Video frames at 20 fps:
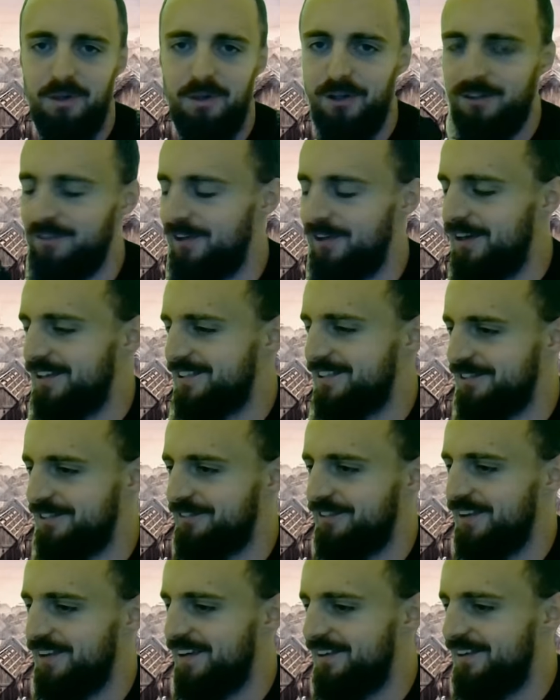book verse
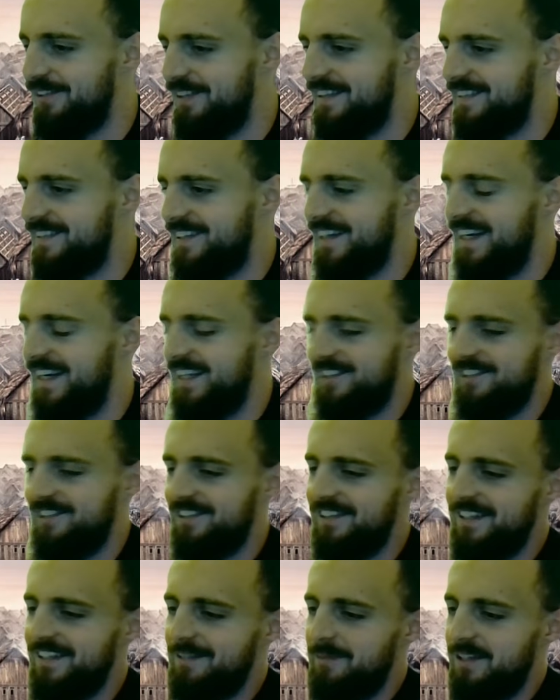of uh, all these
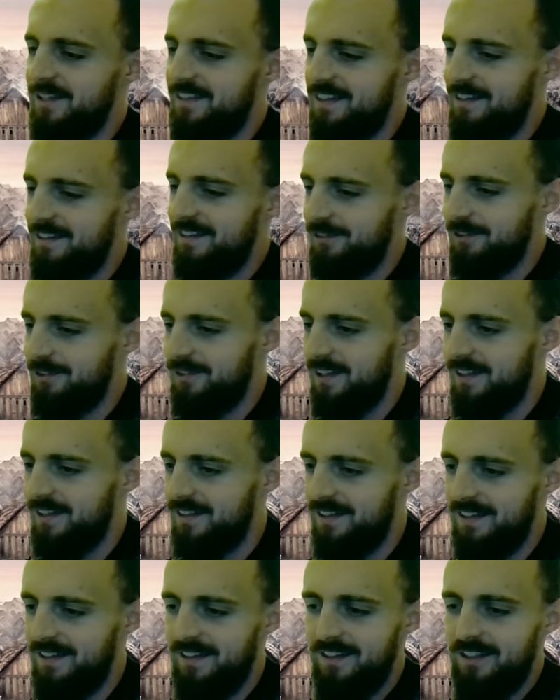connected early medieval uh,
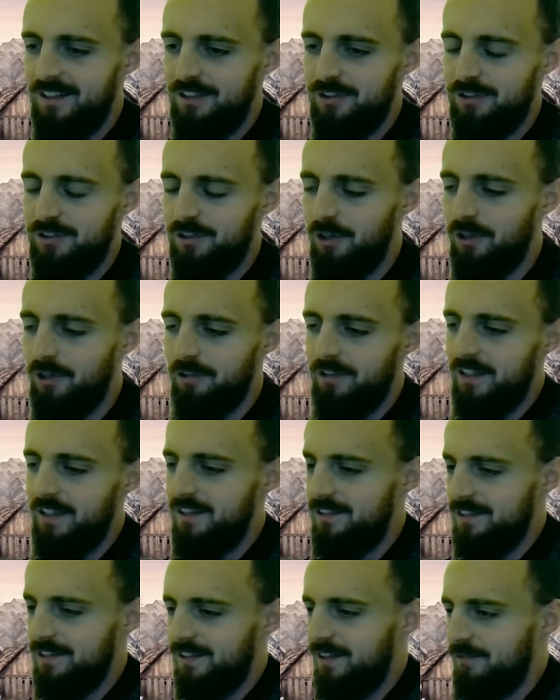
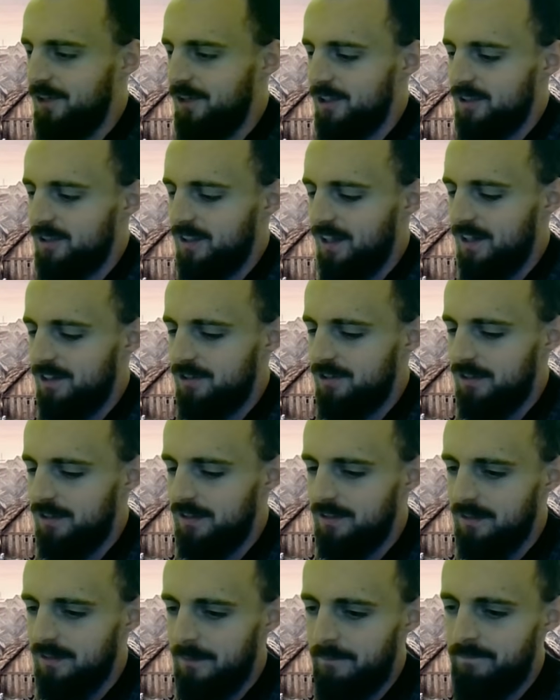stories and
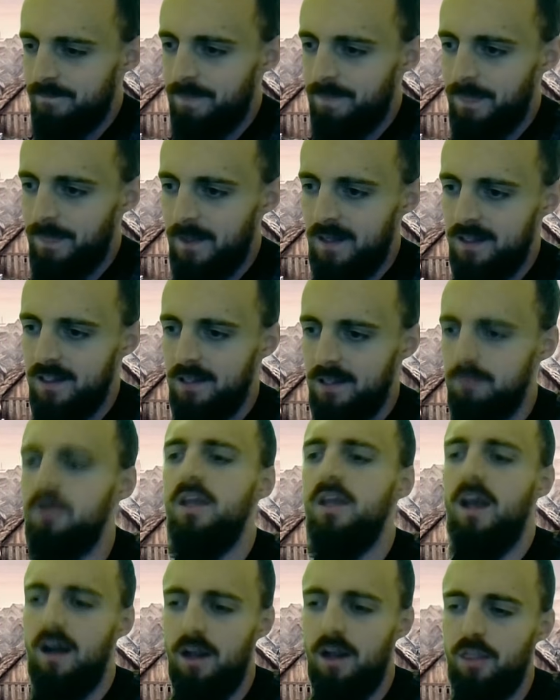investigations.
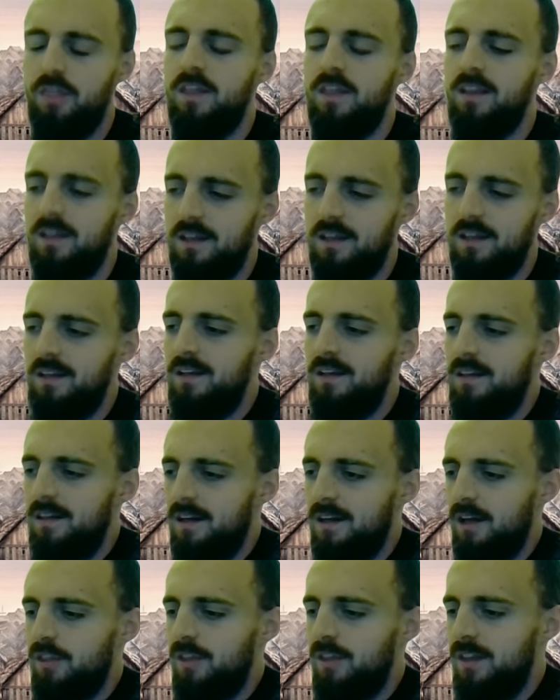But yeah, I think
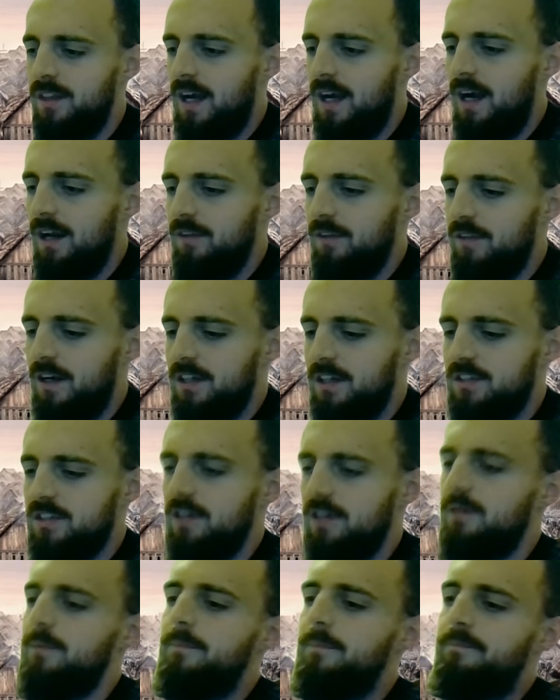I think the Isle of
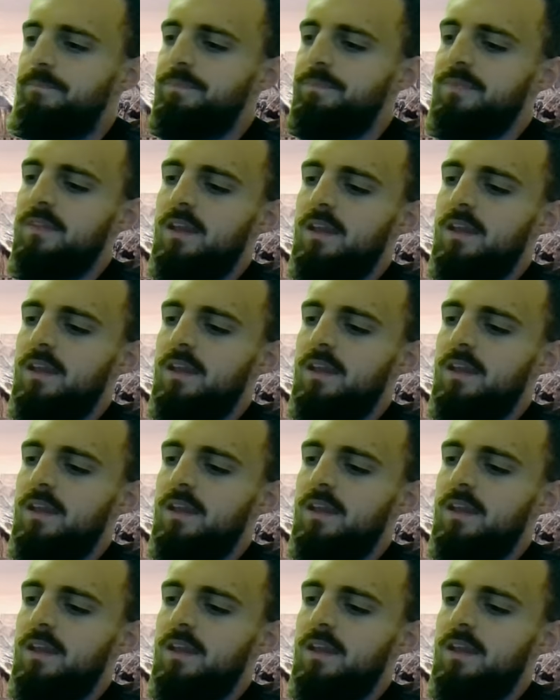Axholme